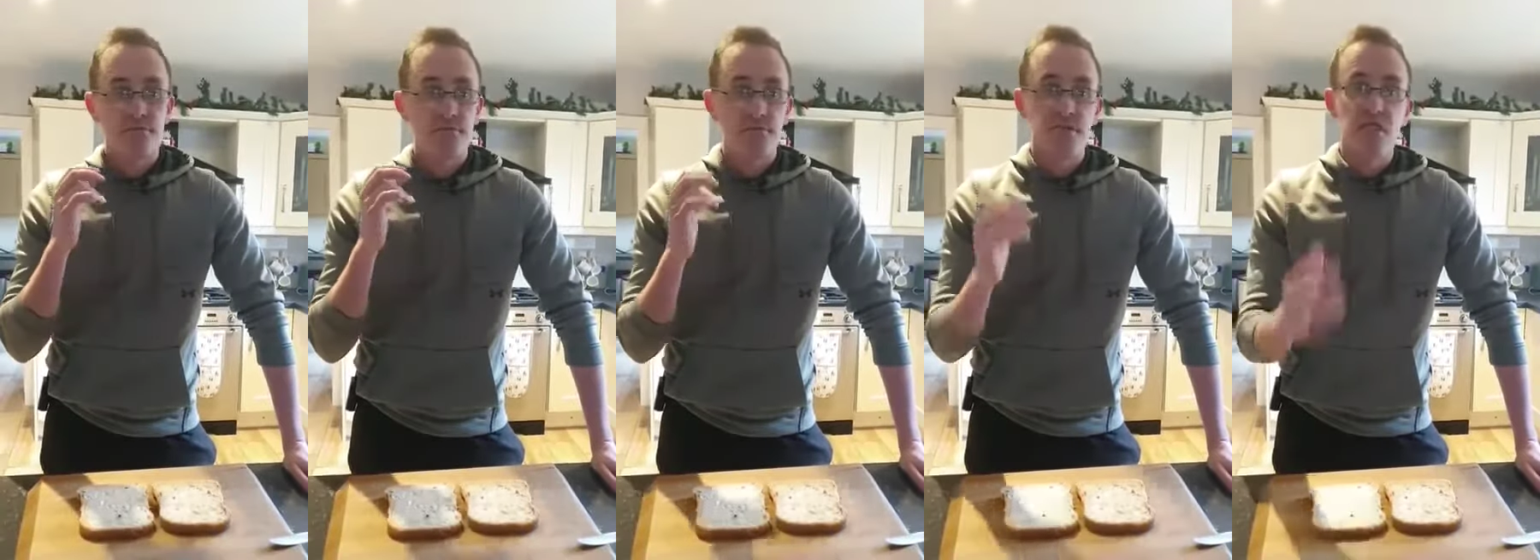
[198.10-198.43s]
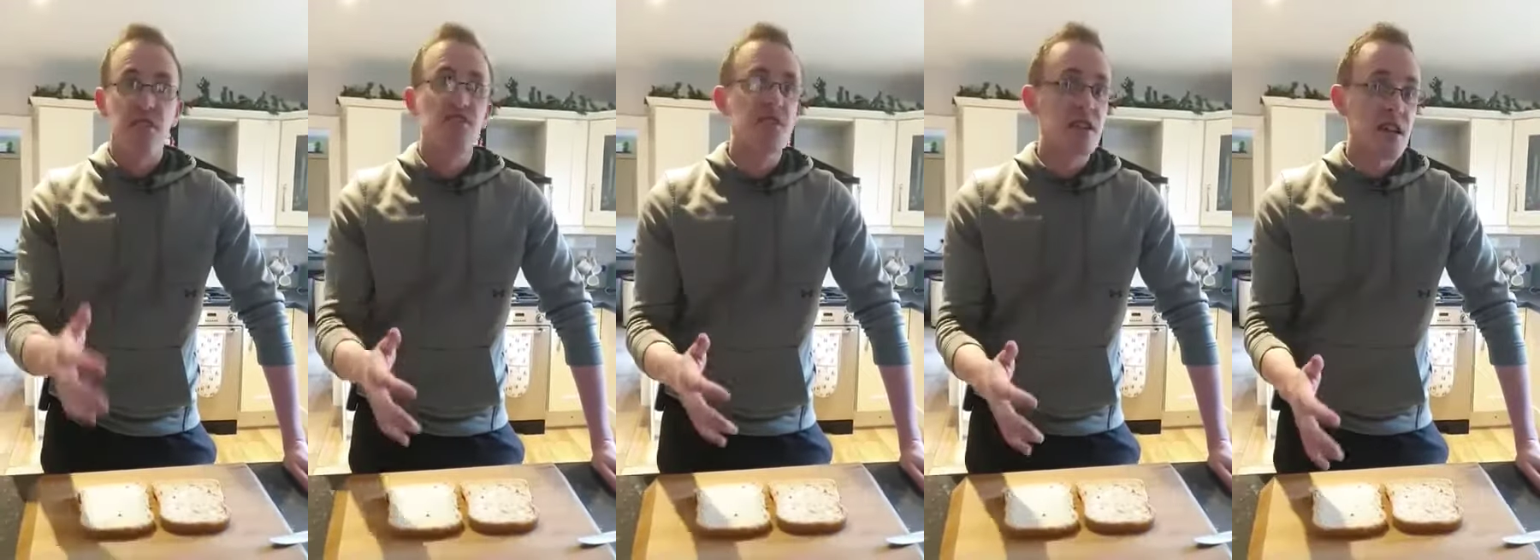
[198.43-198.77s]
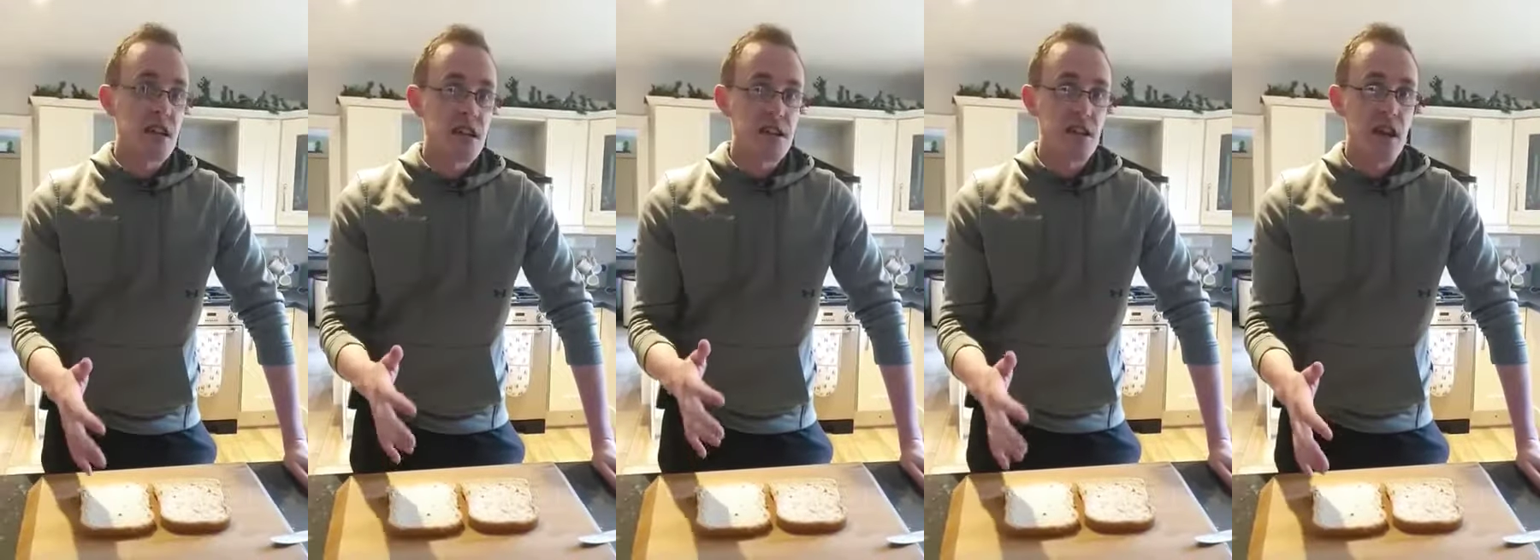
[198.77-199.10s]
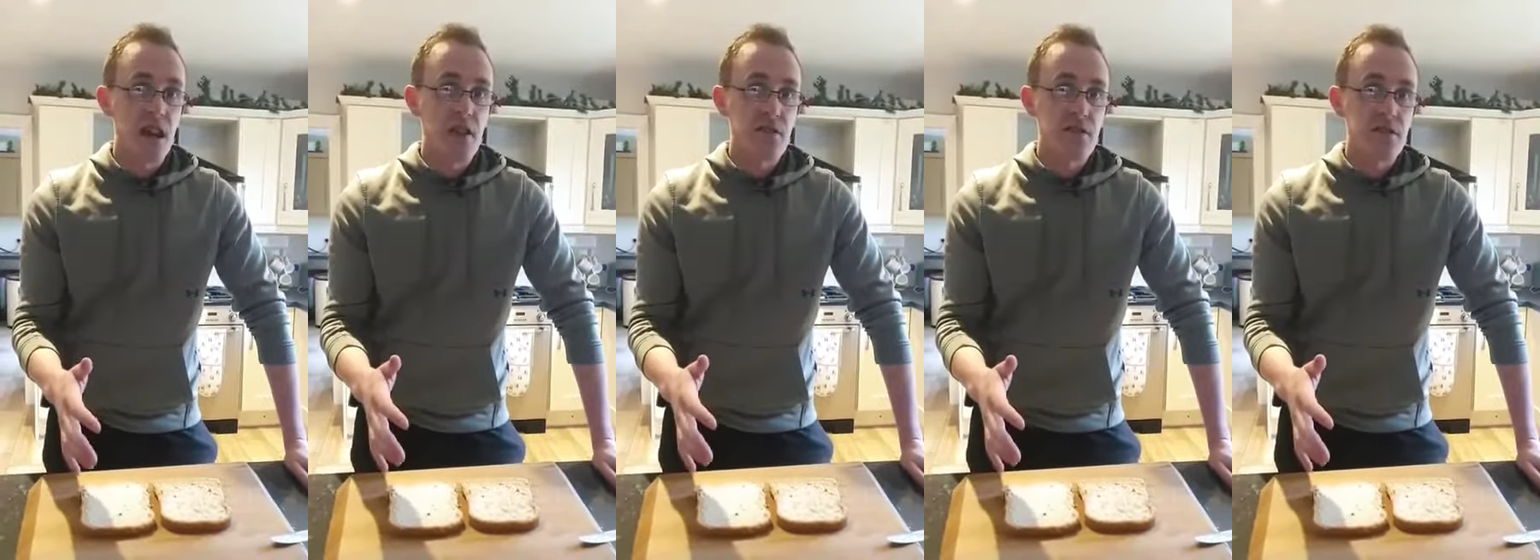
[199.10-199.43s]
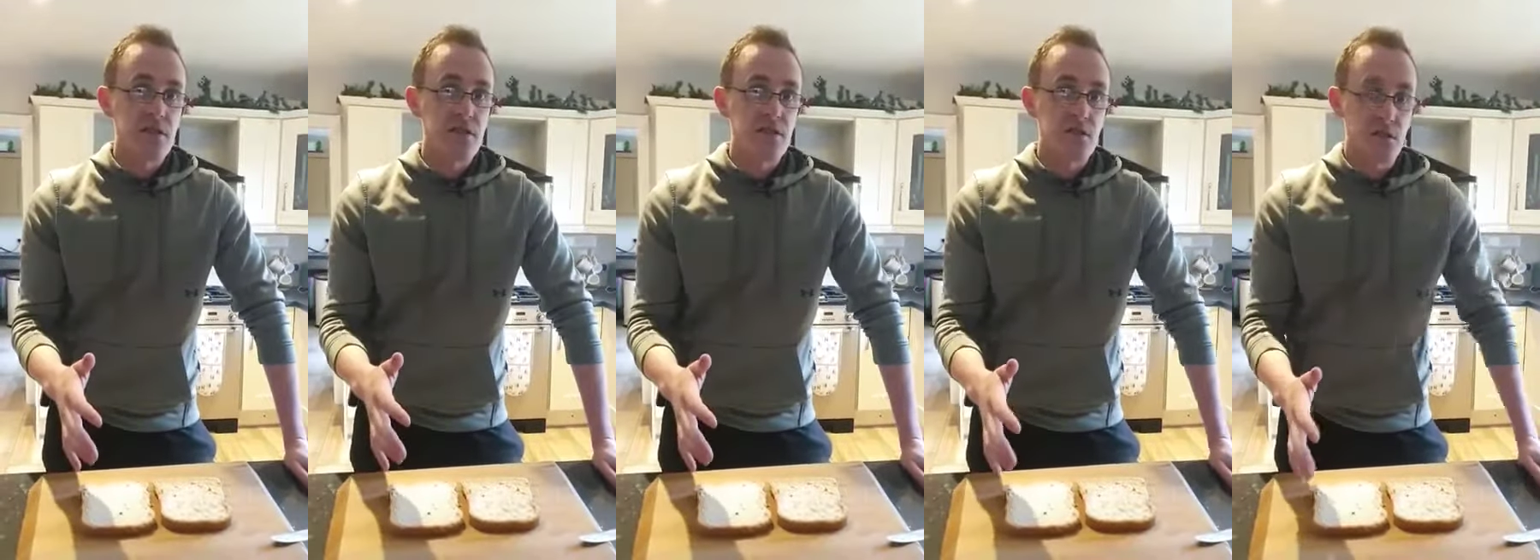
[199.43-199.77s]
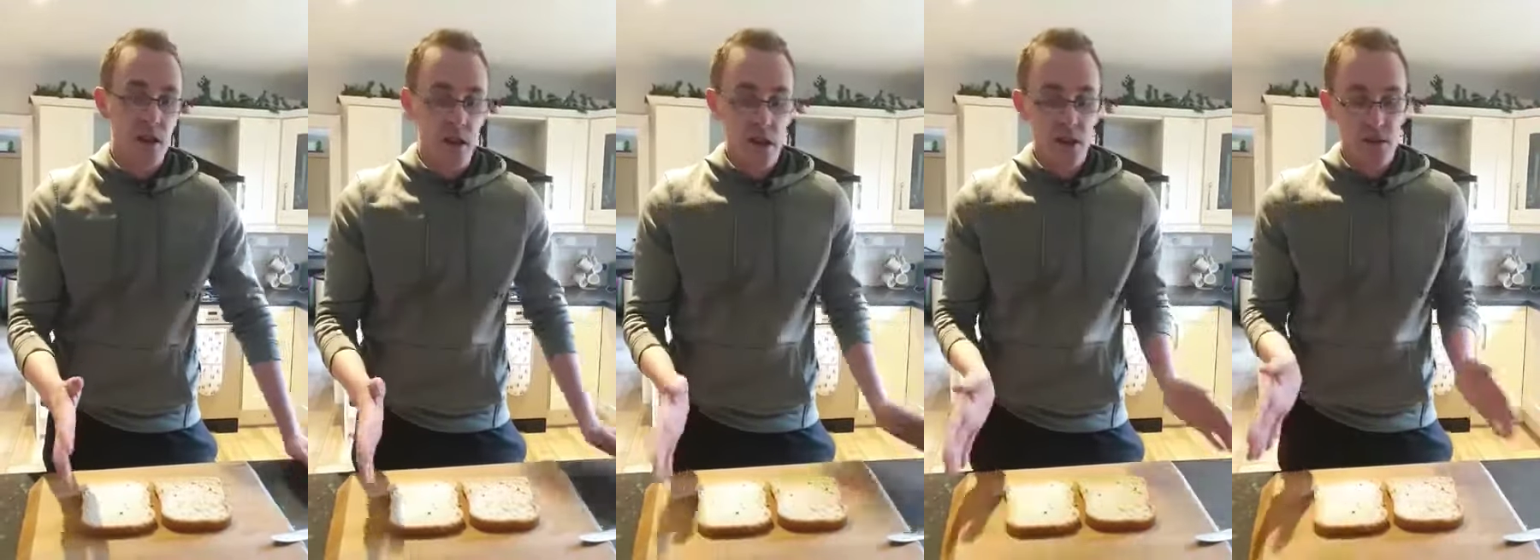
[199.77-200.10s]
70-80 calories.
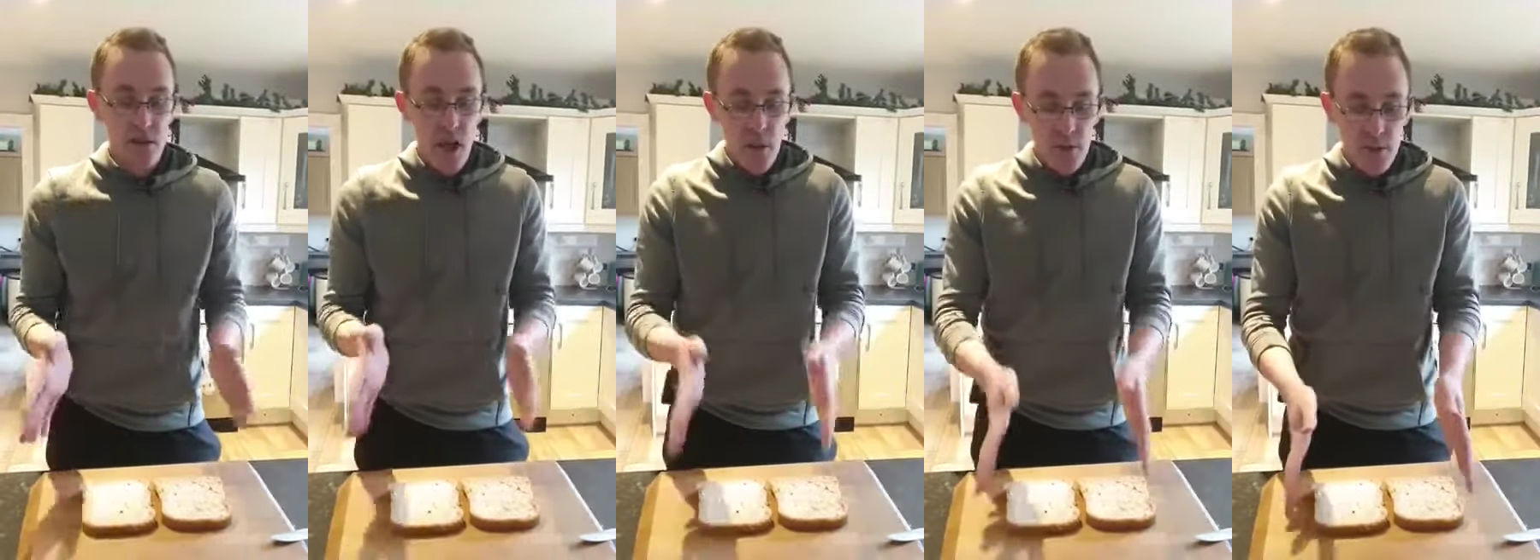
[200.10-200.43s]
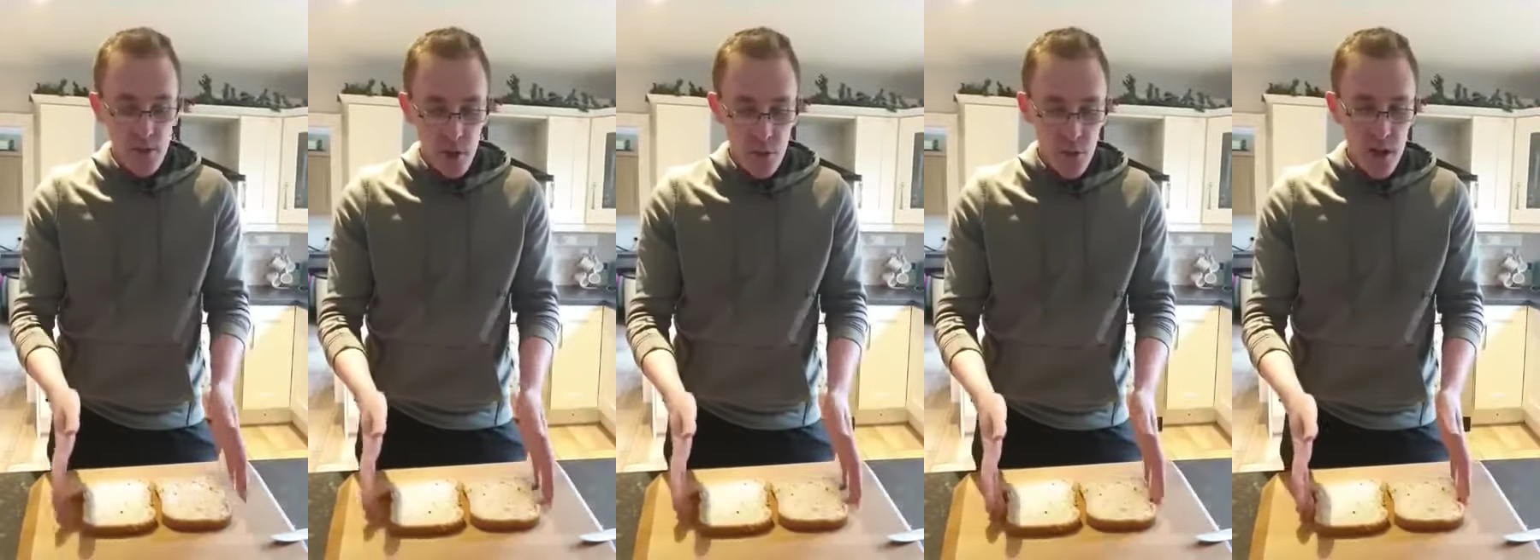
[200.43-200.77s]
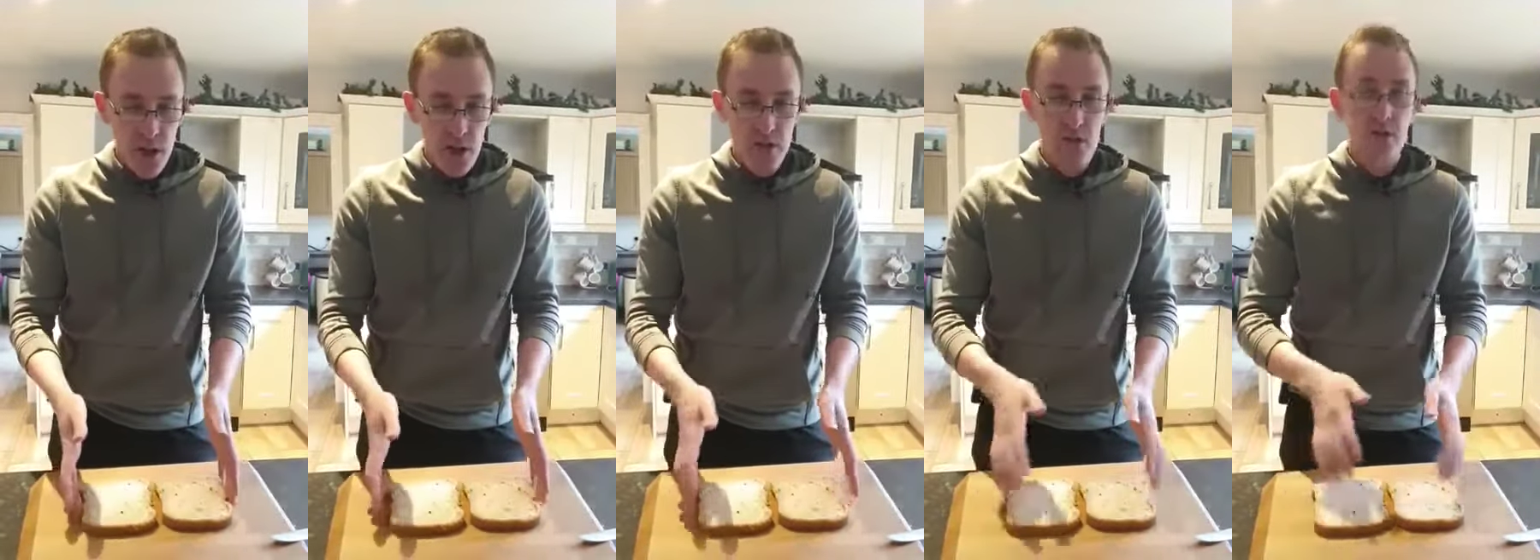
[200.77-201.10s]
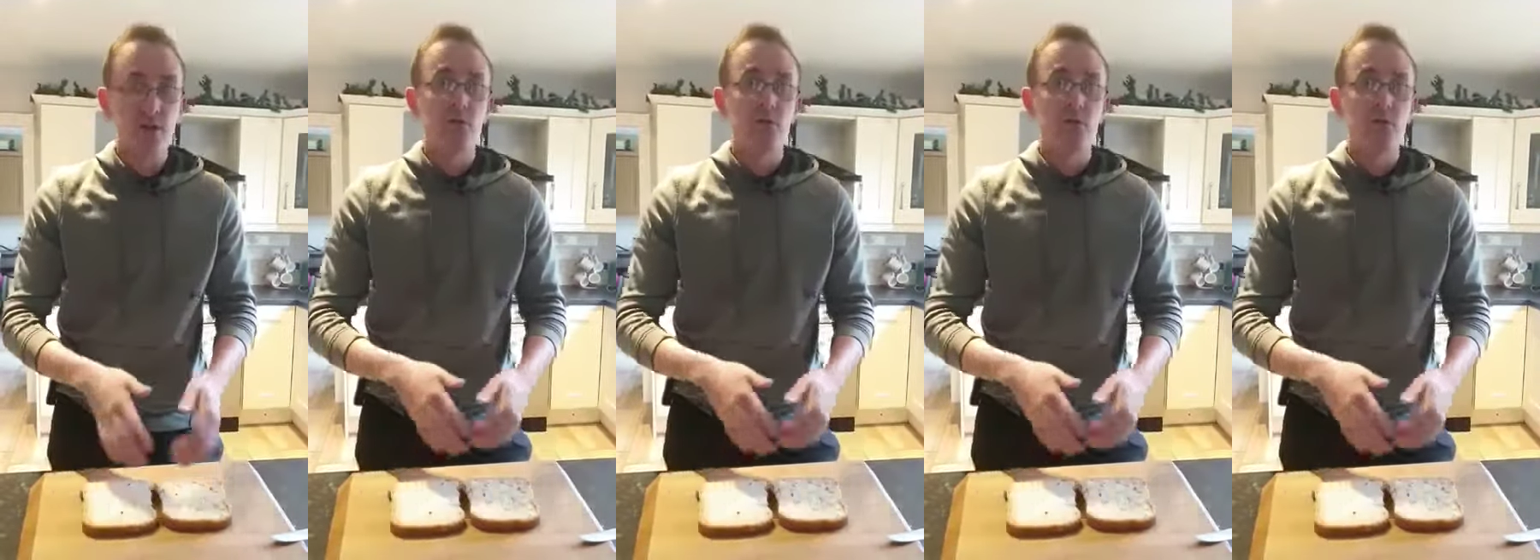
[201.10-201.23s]
Okay, on top of our bread,